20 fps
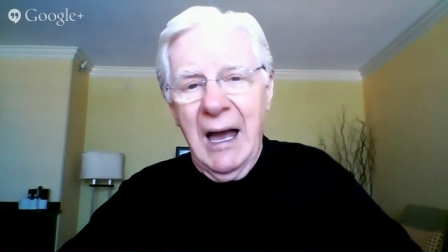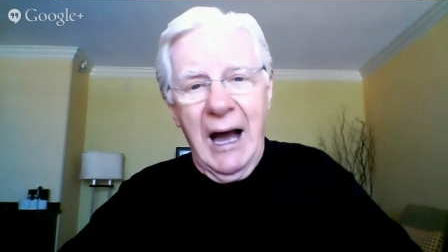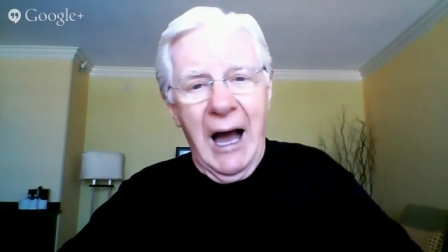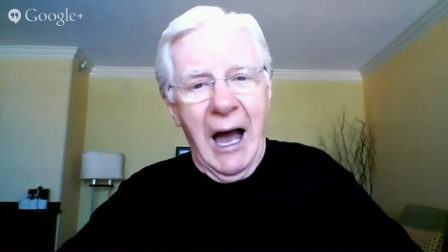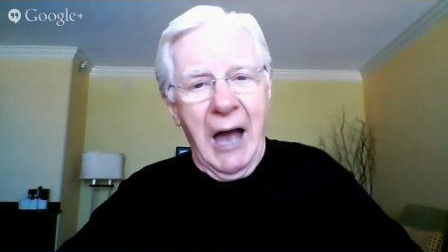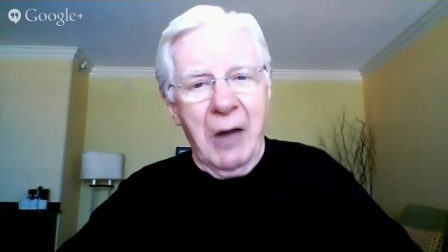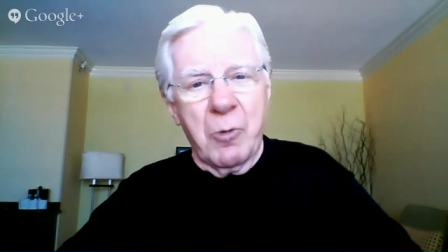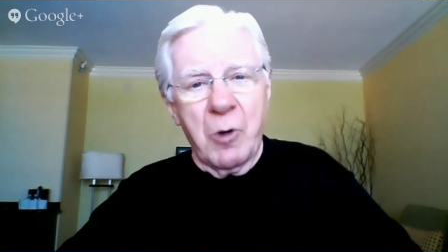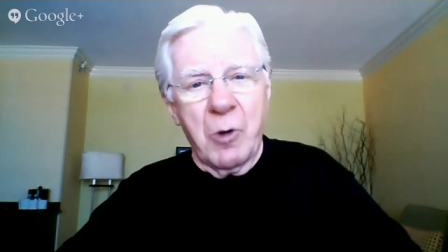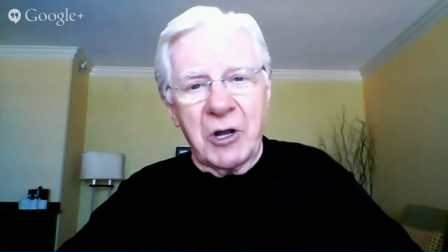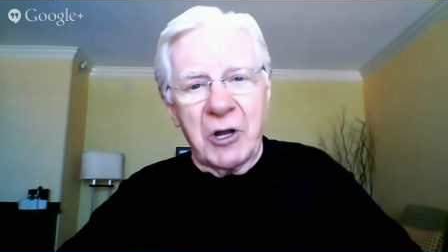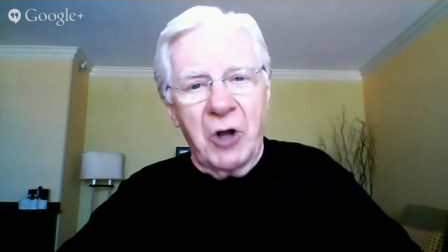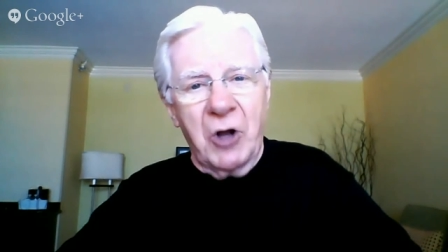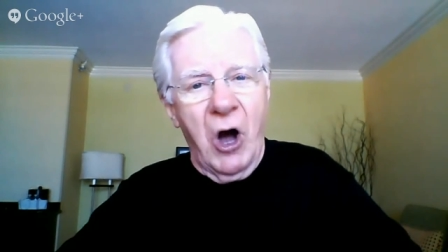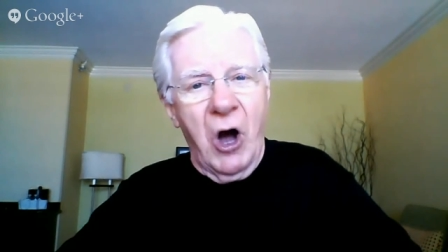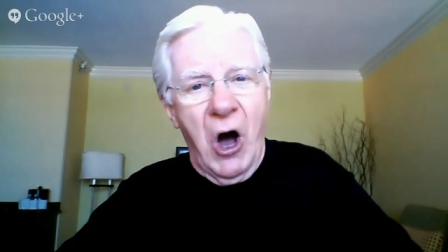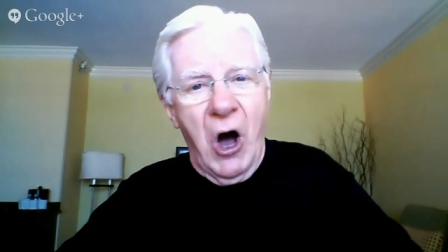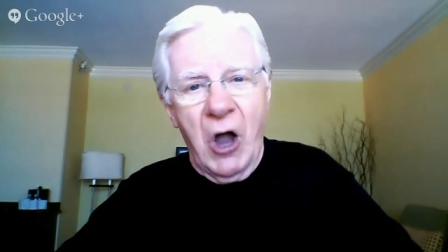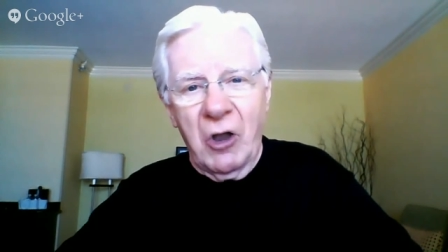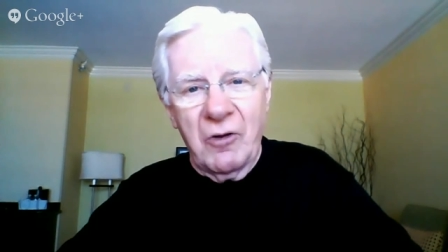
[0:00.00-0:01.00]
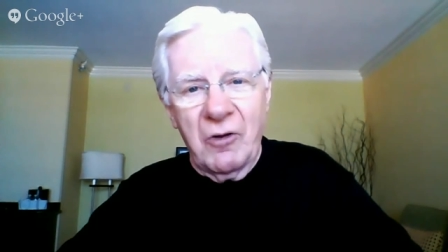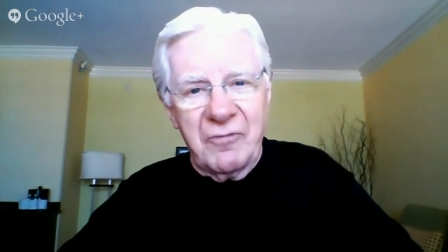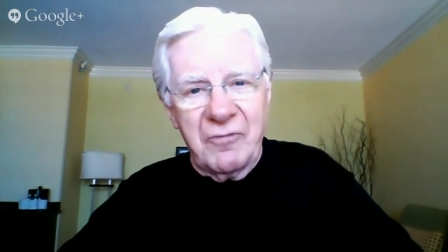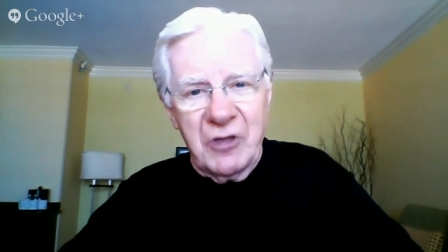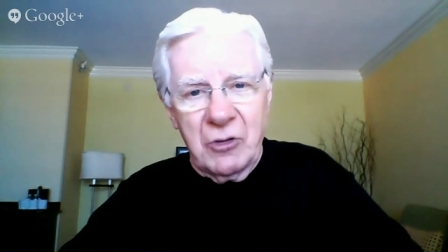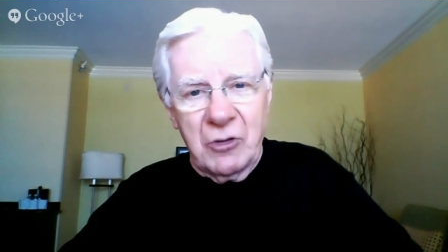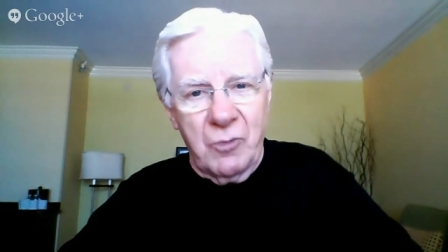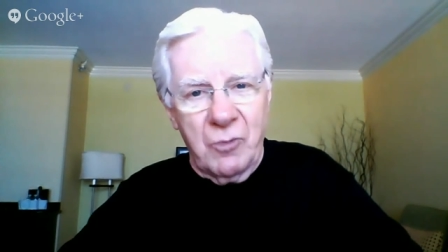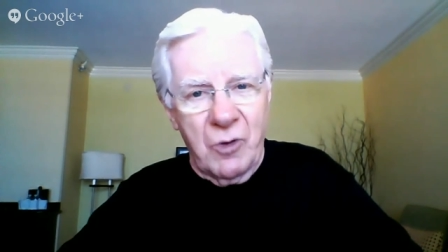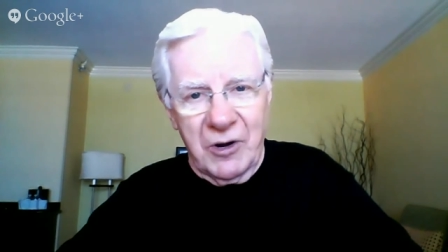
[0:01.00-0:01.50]
I work all
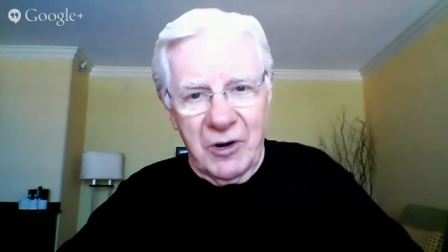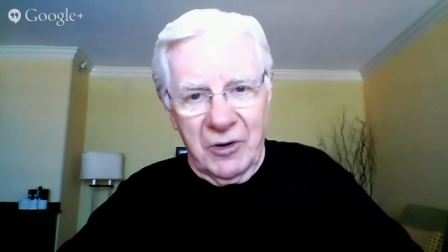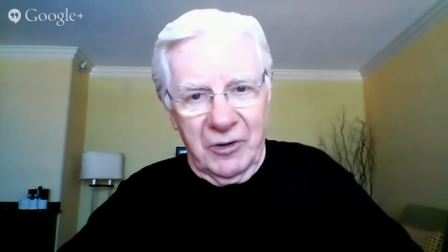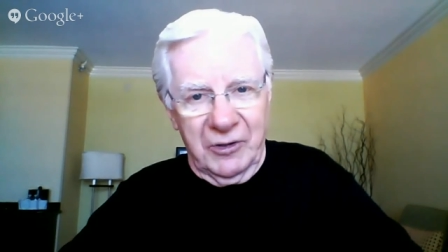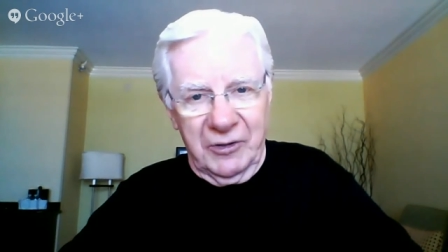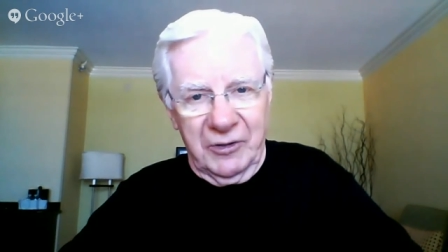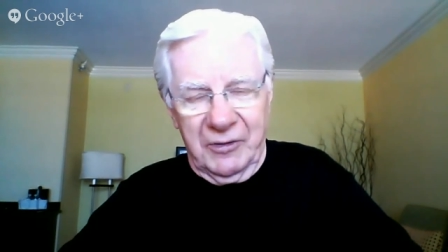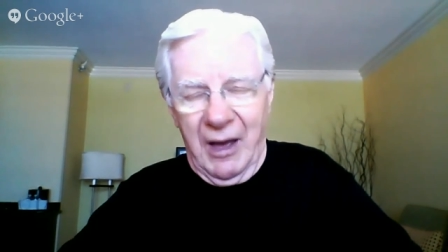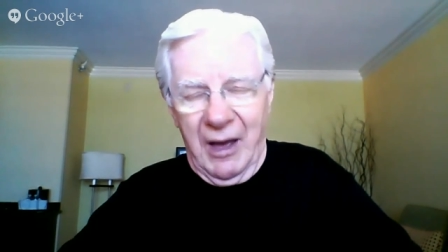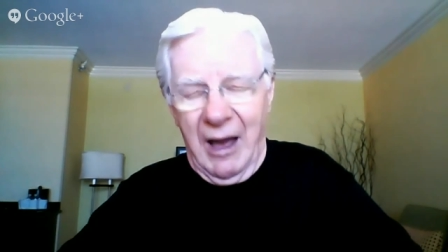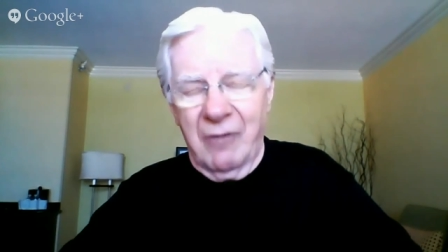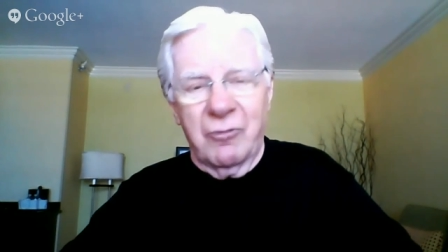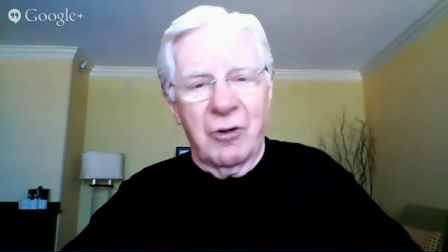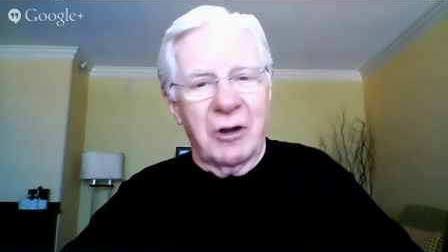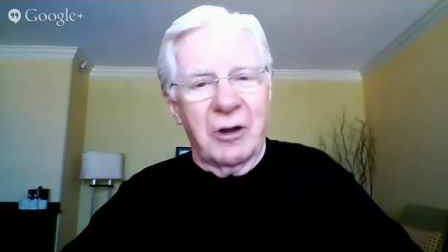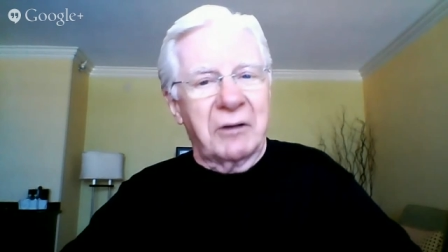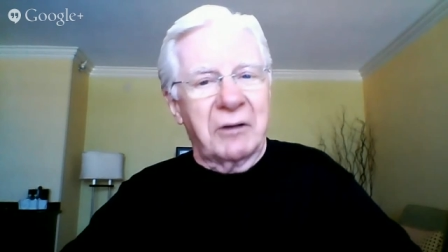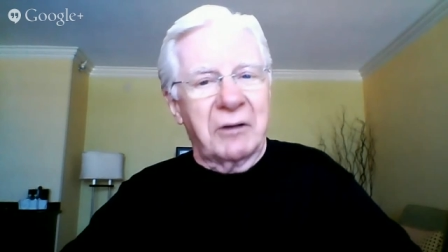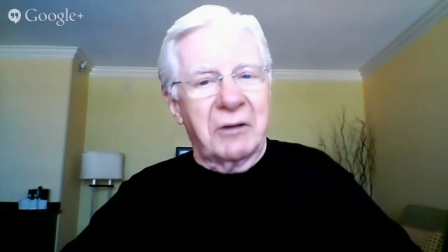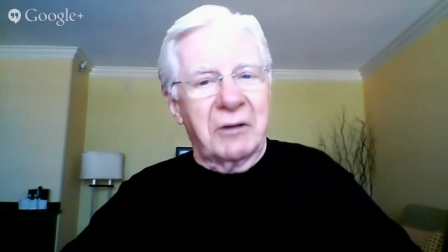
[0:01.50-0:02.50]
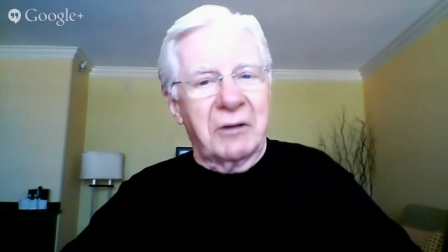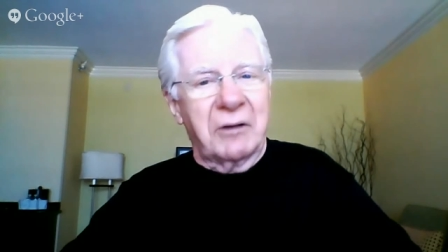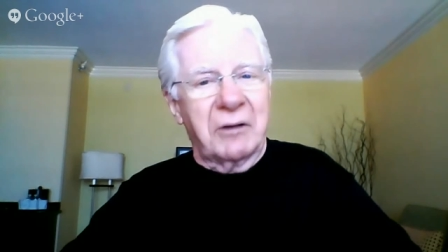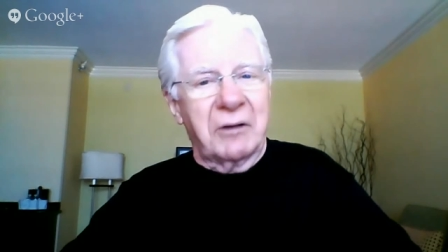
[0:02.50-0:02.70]
over the world. I work